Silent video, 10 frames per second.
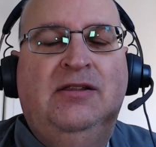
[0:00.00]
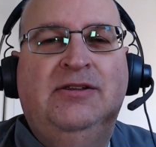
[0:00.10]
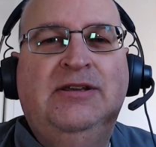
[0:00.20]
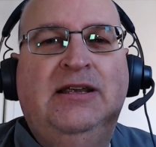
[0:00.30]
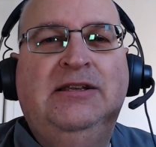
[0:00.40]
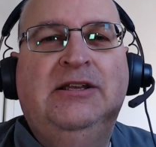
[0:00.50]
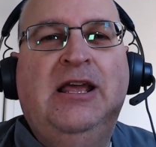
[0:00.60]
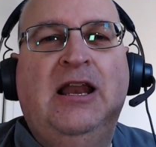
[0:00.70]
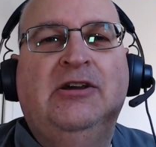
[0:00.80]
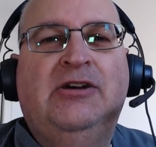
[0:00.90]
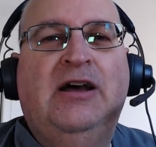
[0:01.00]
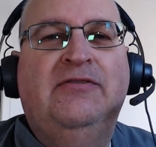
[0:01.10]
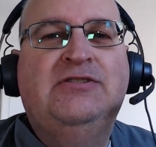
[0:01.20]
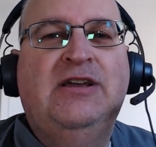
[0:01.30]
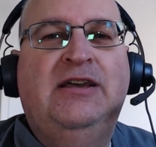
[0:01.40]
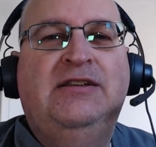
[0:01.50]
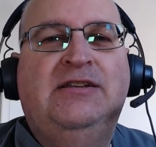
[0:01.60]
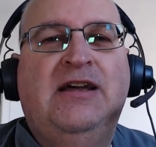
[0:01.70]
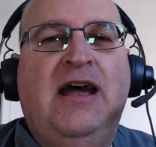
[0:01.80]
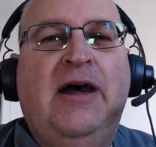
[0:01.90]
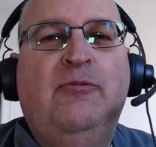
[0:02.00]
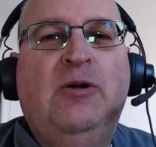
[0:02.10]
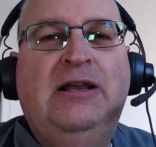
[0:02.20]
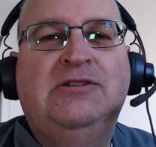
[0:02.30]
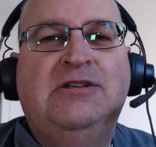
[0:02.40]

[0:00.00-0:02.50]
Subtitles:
The Daily Telegraph said Wales